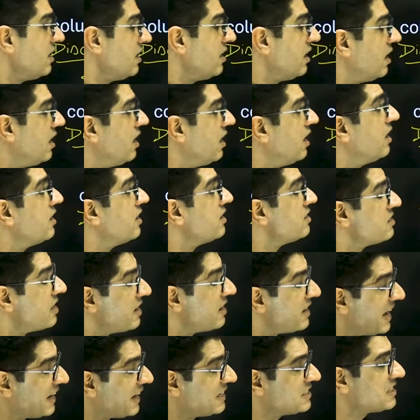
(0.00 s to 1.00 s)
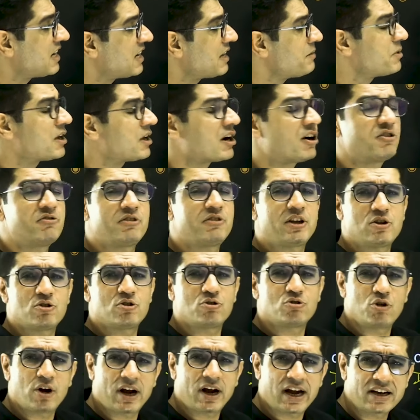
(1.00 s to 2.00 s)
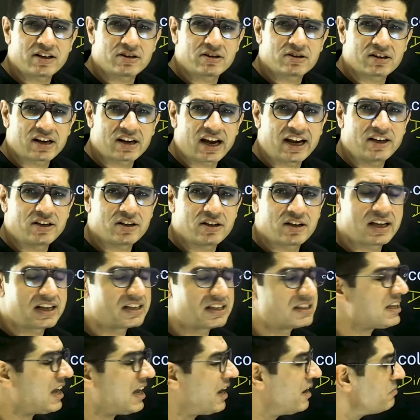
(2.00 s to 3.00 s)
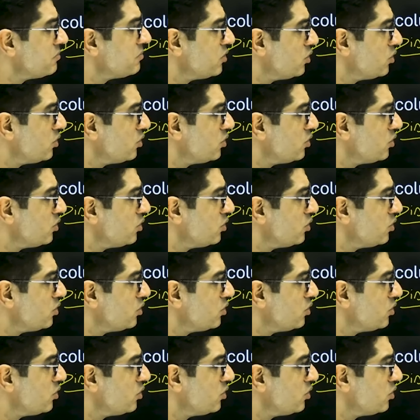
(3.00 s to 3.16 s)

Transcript: the next time around when you go ahead to write your exam,